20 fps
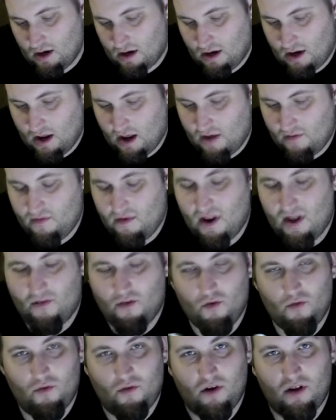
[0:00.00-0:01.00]
Now, I've
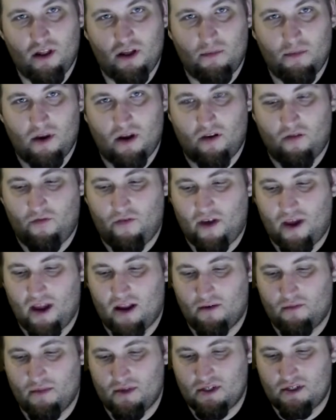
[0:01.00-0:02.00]
never really been a fan
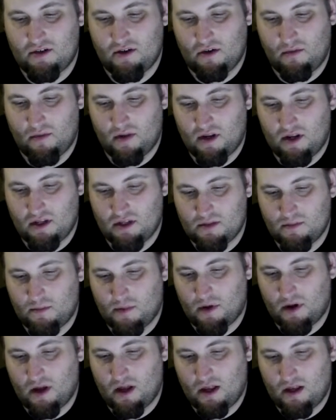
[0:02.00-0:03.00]
of mystery minis,
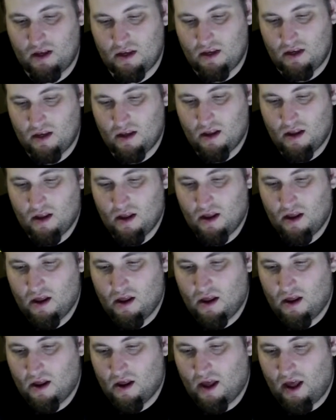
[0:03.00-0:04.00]
but
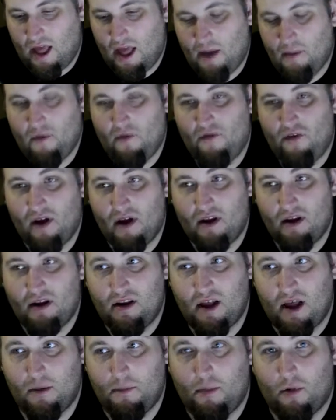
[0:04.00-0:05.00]
I am a fan of
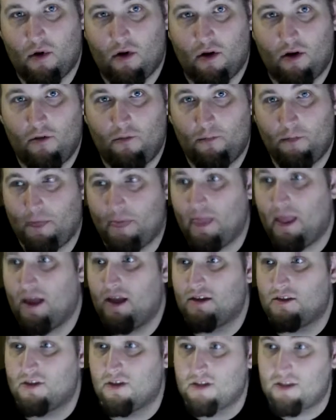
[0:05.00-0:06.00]
Deadpool.
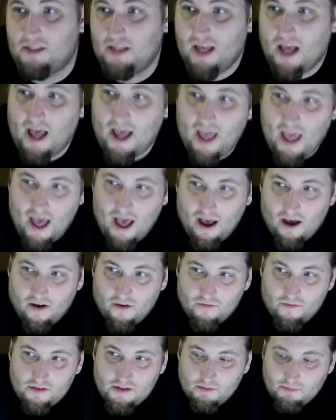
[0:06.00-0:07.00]
As you can see, I
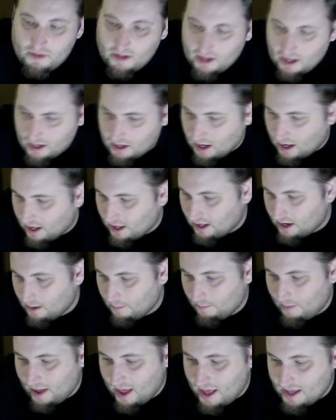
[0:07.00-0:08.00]
have something I got in a
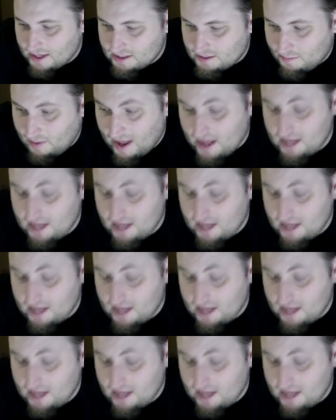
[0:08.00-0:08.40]
past